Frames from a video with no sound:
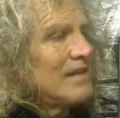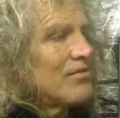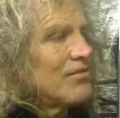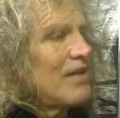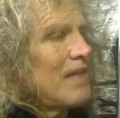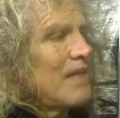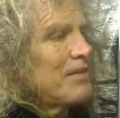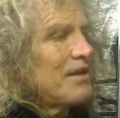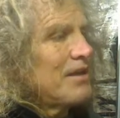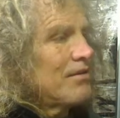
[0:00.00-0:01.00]
it's going to
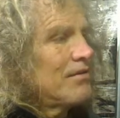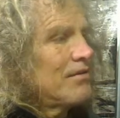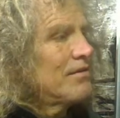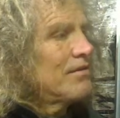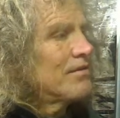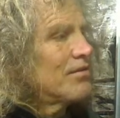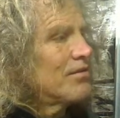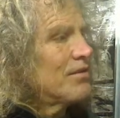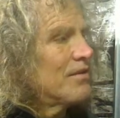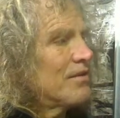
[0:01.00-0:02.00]
happen here.
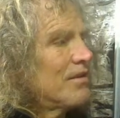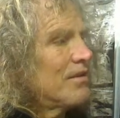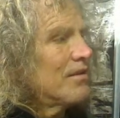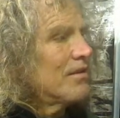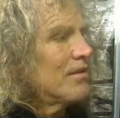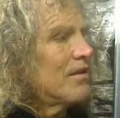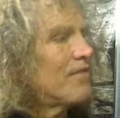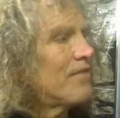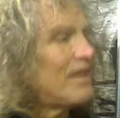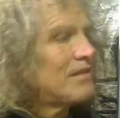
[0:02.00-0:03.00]
So an, uh, an event